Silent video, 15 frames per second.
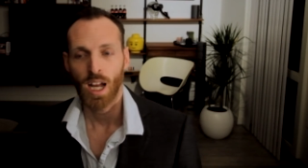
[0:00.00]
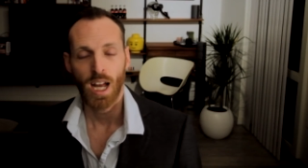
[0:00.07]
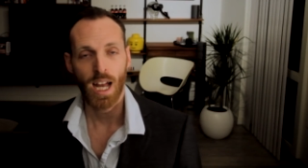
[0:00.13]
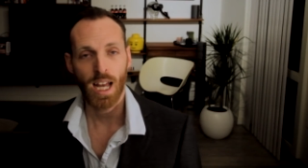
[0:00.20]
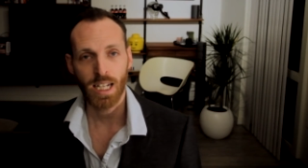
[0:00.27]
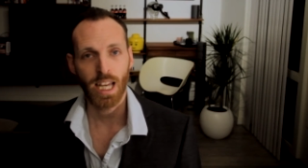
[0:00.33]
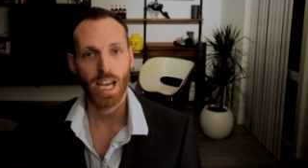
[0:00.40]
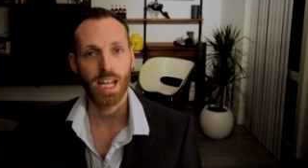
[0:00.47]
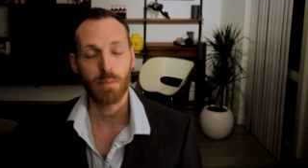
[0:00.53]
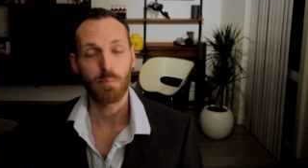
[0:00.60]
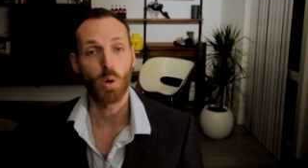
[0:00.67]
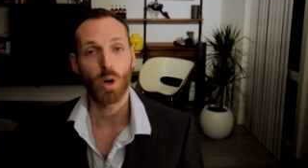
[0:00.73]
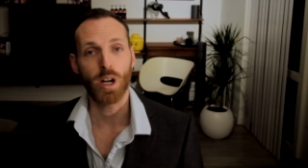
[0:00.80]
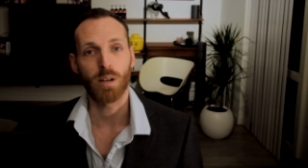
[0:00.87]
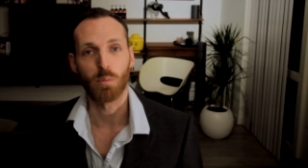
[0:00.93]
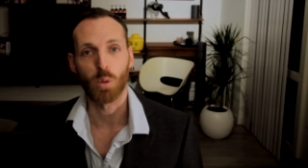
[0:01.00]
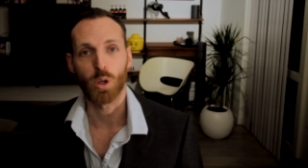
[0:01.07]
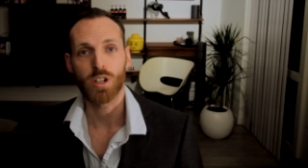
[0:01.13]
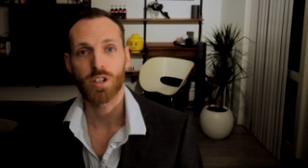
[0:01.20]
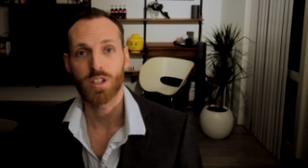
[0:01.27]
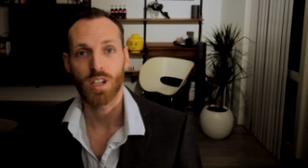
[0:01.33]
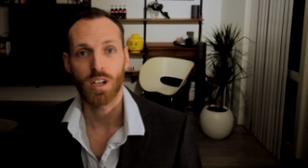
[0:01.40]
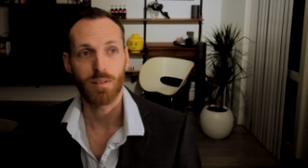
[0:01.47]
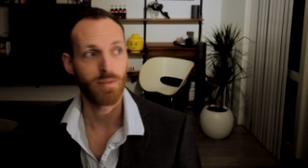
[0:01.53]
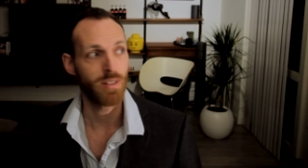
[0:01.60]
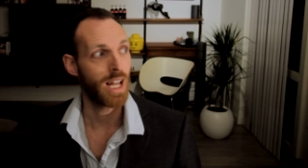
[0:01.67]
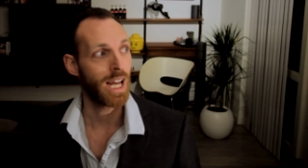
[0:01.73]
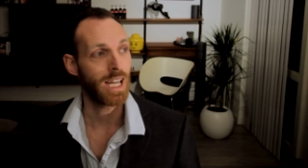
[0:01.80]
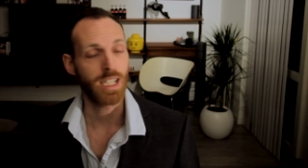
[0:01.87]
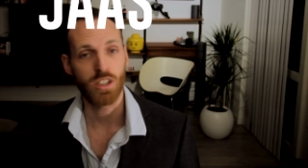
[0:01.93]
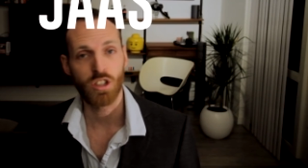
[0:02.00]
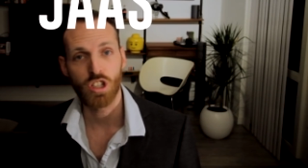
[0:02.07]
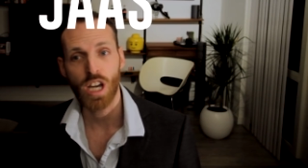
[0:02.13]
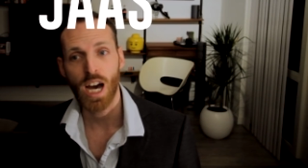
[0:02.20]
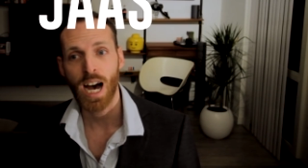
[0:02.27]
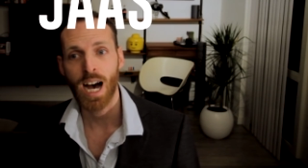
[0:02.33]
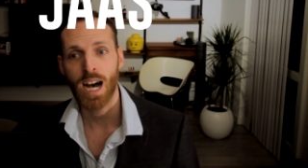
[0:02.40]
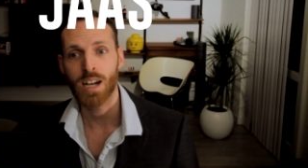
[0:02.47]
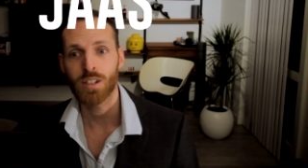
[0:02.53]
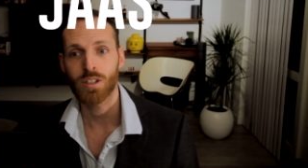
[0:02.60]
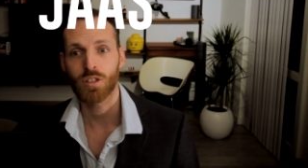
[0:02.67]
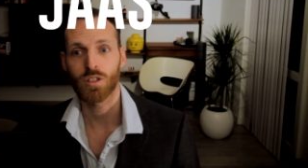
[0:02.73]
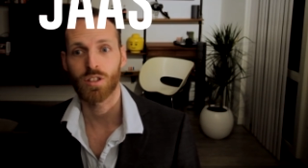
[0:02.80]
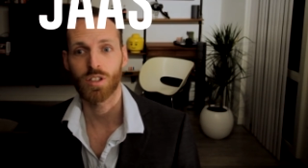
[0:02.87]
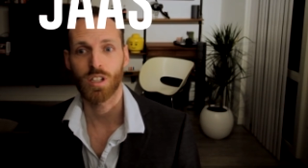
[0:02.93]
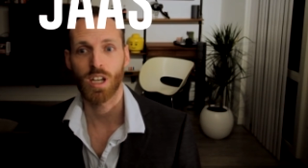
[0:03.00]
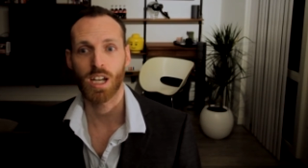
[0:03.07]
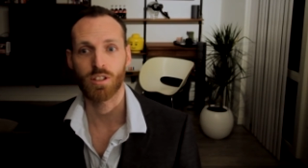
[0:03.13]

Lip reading: And they added more and more stuff like JAS,